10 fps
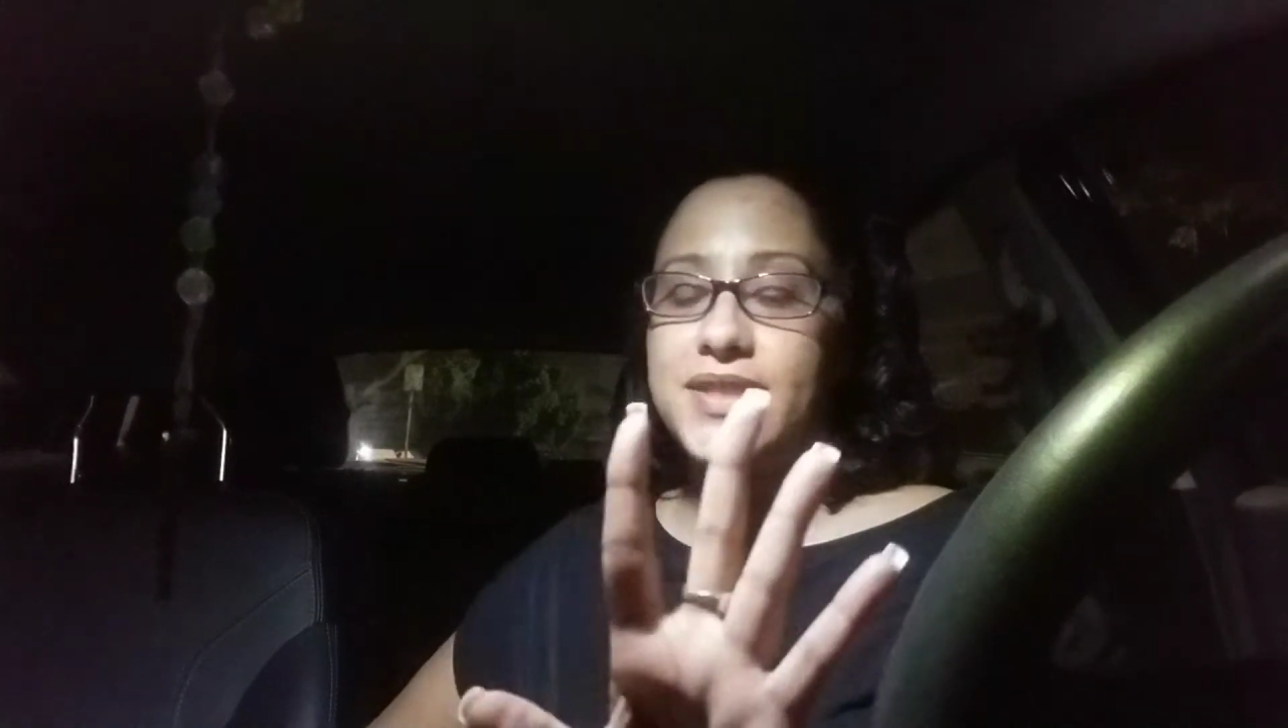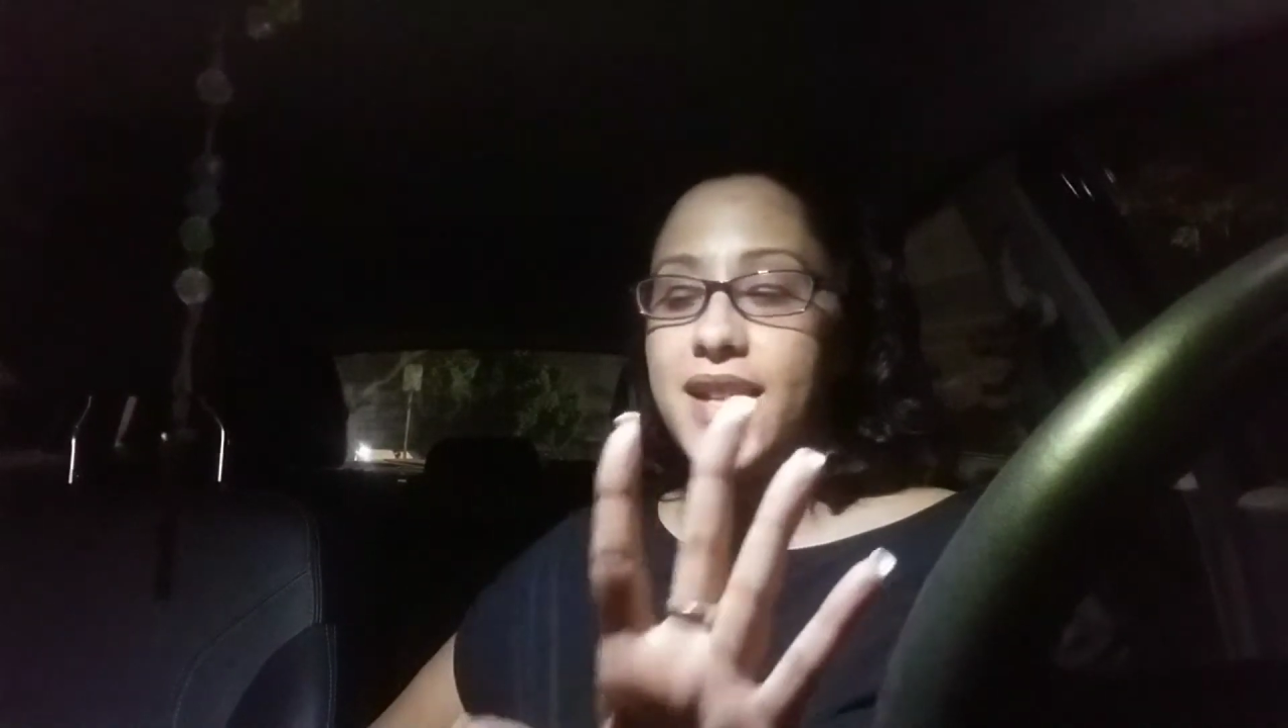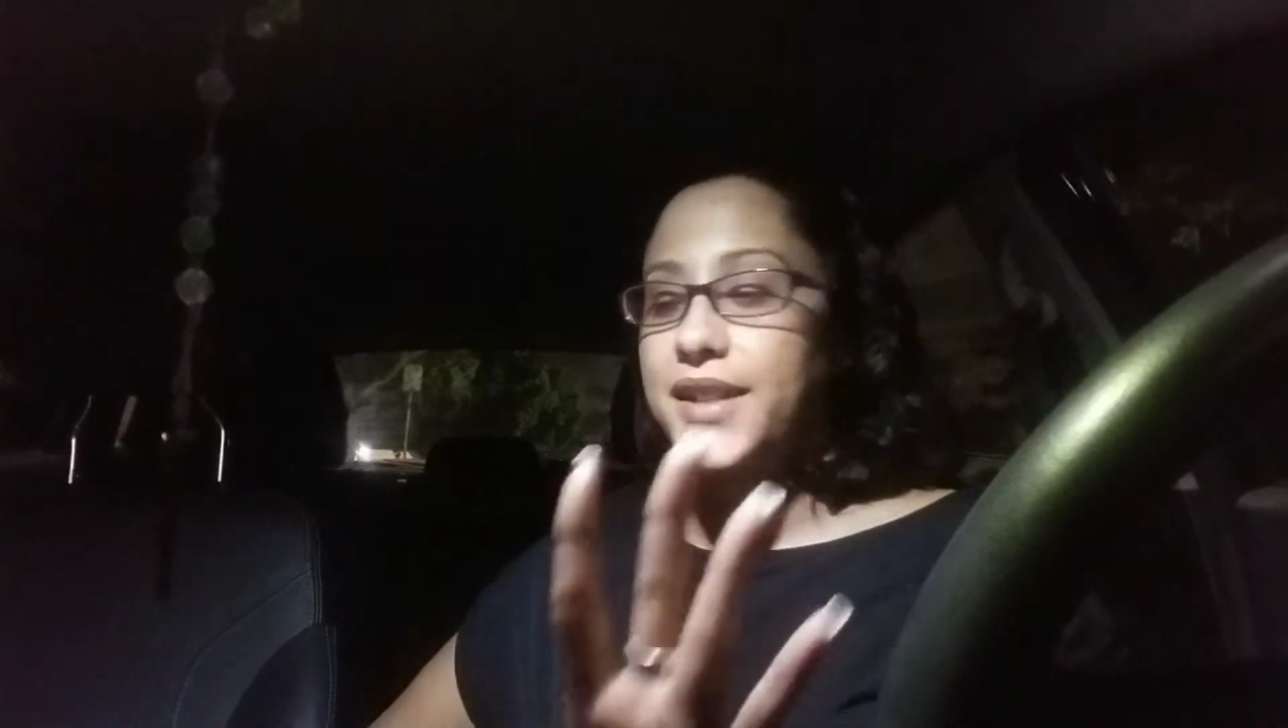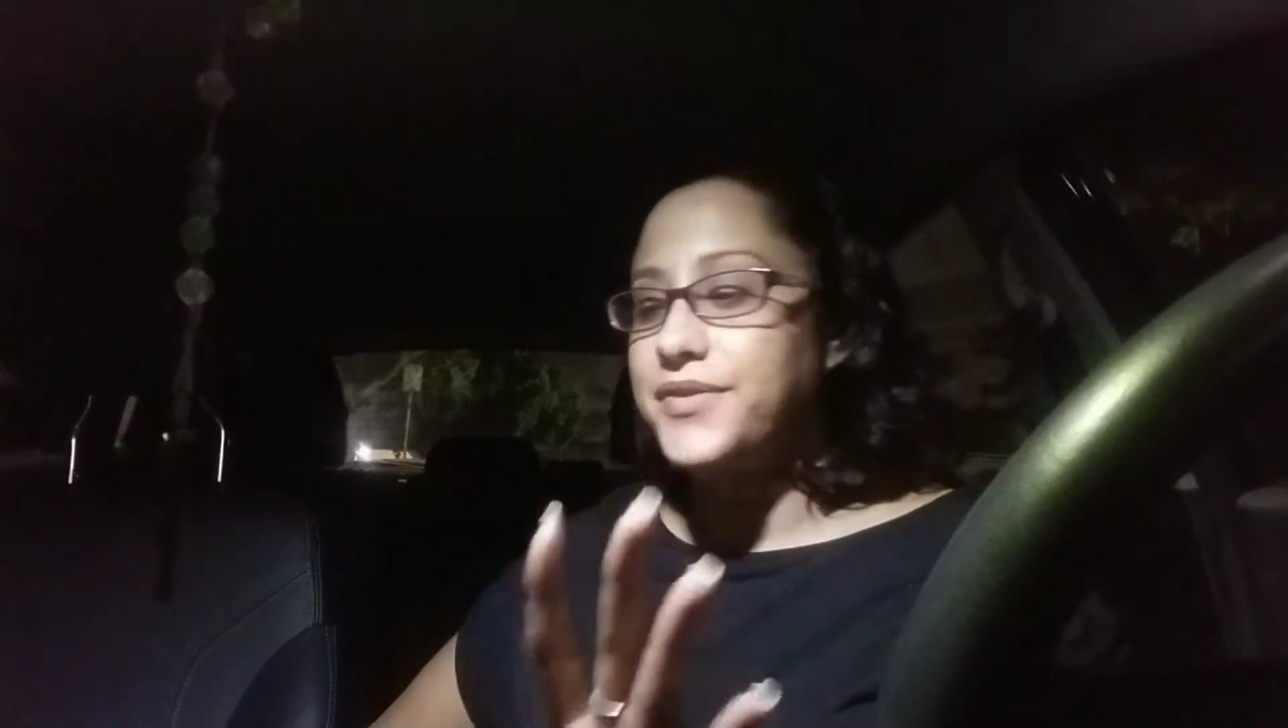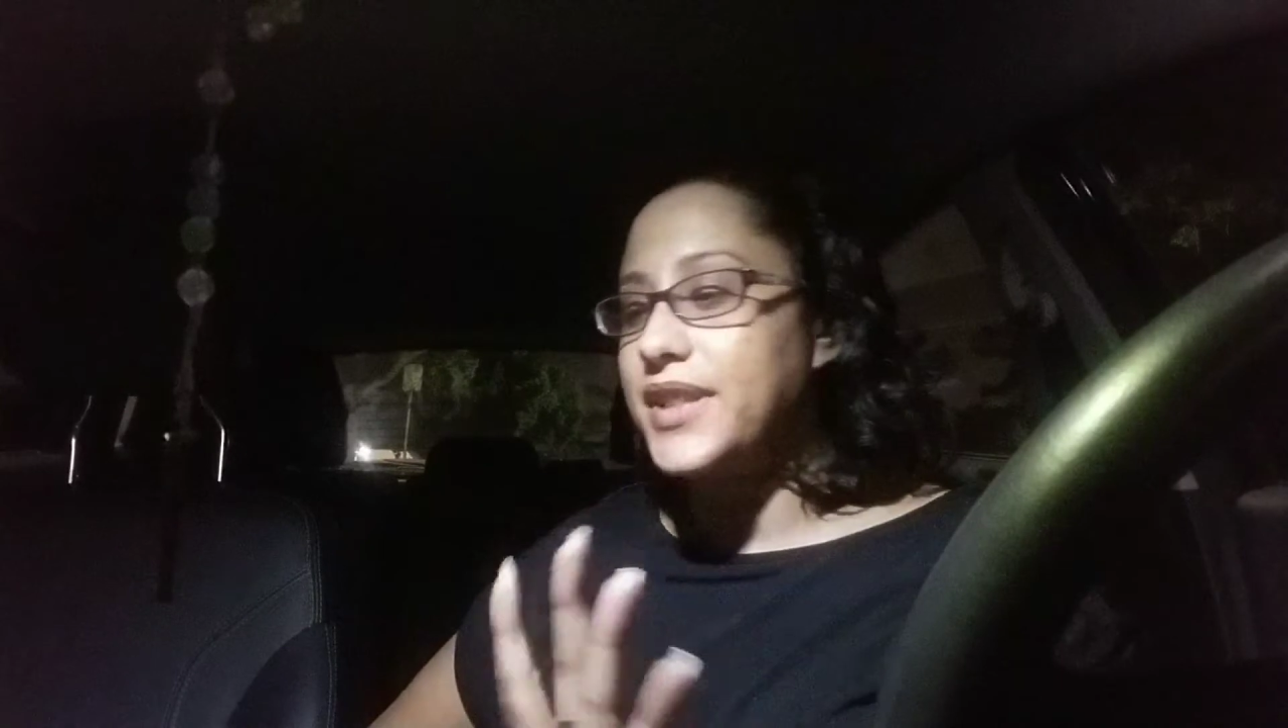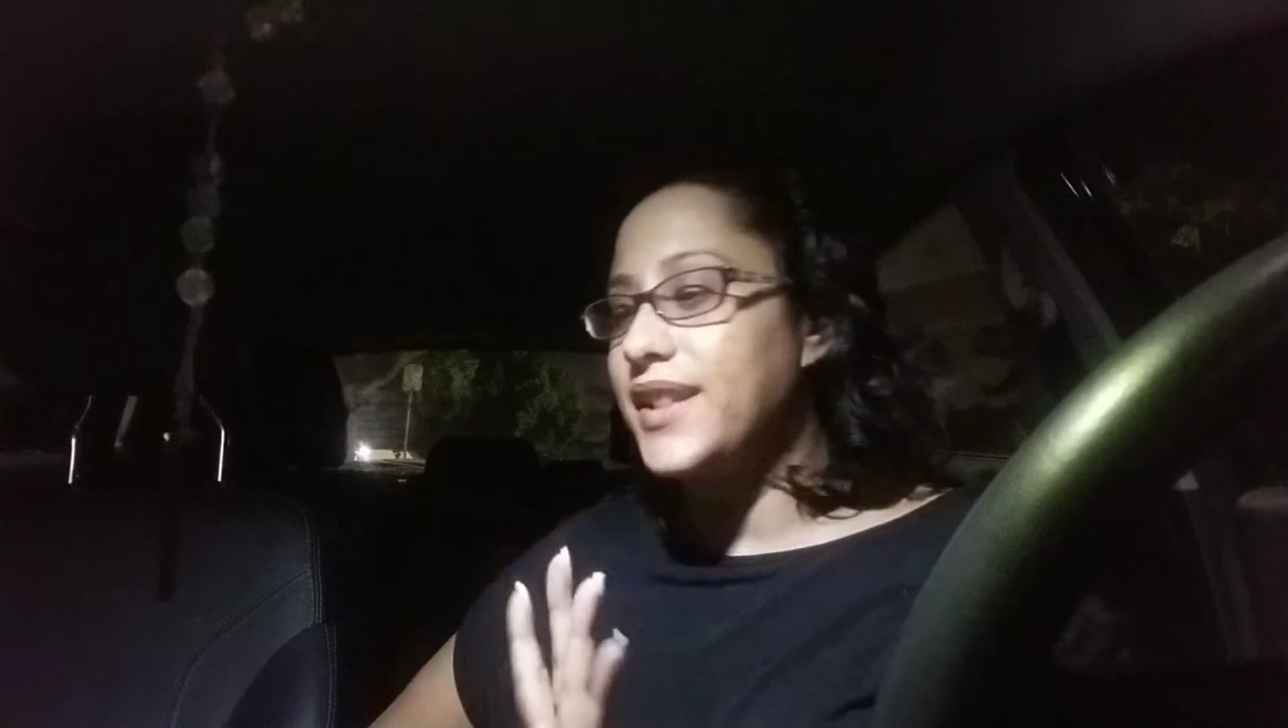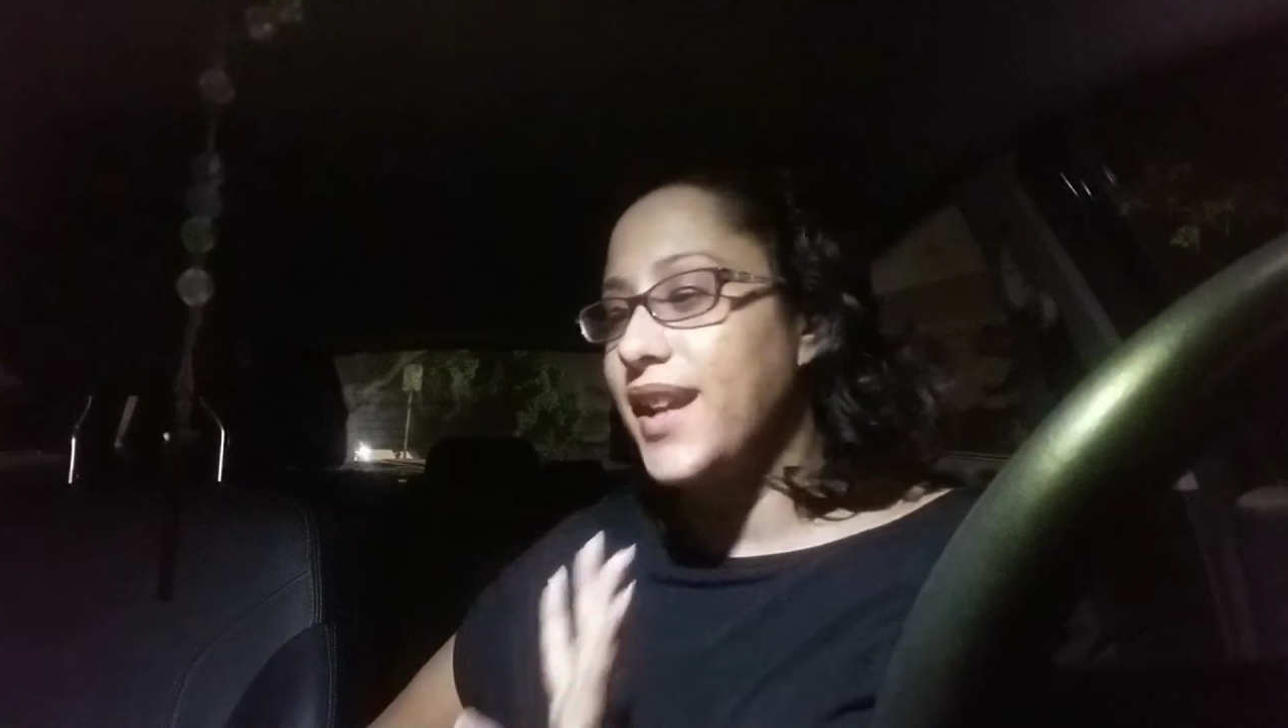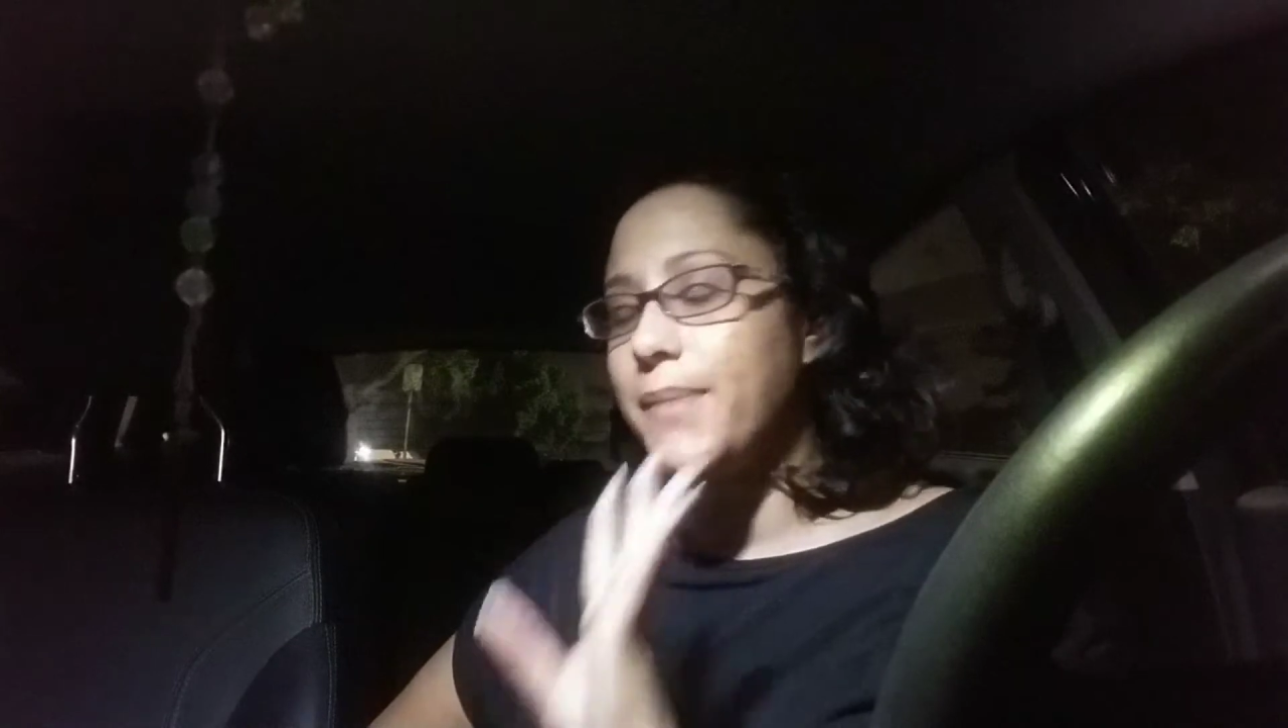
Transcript: sign reading.